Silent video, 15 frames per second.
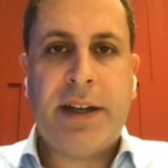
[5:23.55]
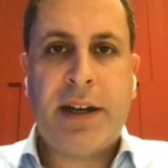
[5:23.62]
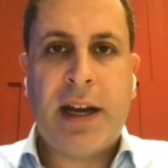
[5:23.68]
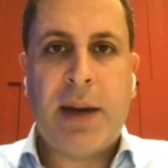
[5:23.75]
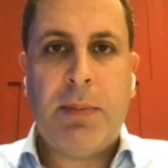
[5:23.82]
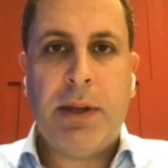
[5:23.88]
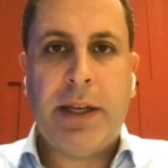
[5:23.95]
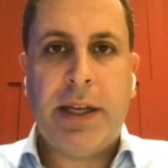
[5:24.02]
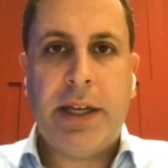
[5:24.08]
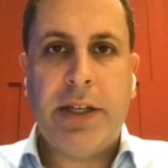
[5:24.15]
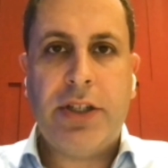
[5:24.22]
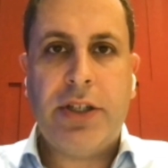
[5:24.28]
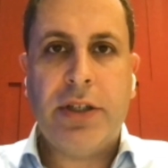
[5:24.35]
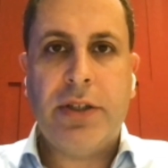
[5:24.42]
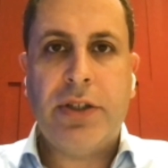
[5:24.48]
their
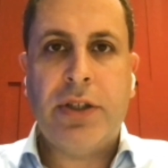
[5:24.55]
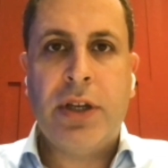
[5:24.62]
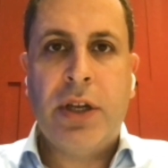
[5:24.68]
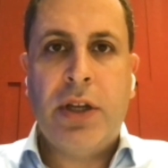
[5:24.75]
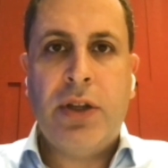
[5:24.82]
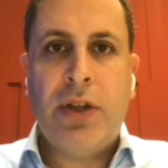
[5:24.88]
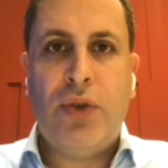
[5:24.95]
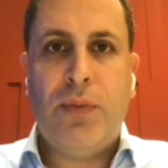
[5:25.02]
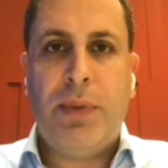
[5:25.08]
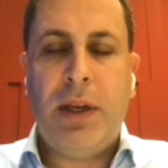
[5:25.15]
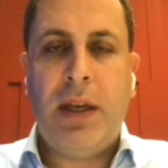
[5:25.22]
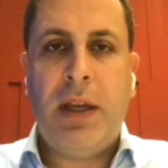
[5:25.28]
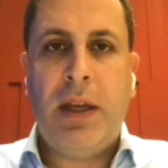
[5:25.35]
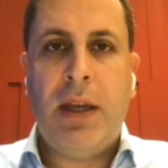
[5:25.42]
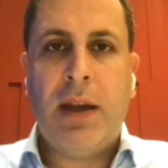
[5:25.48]
applications to
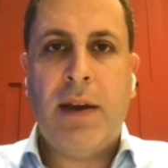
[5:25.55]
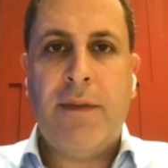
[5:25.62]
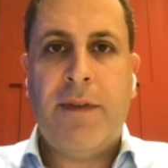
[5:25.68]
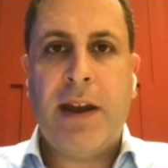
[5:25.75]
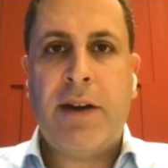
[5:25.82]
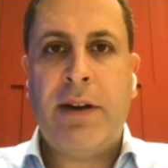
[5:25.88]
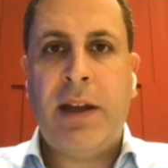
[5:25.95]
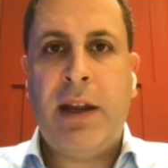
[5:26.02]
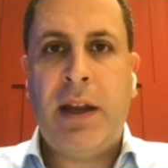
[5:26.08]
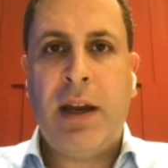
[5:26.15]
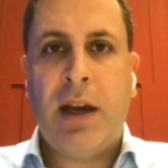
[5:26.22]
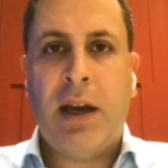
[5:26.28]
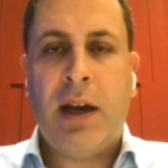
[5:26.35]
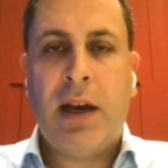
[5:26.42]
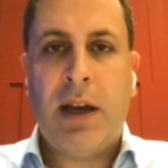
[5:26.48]
be very
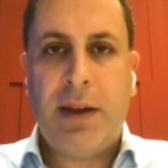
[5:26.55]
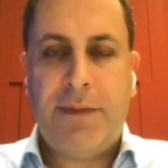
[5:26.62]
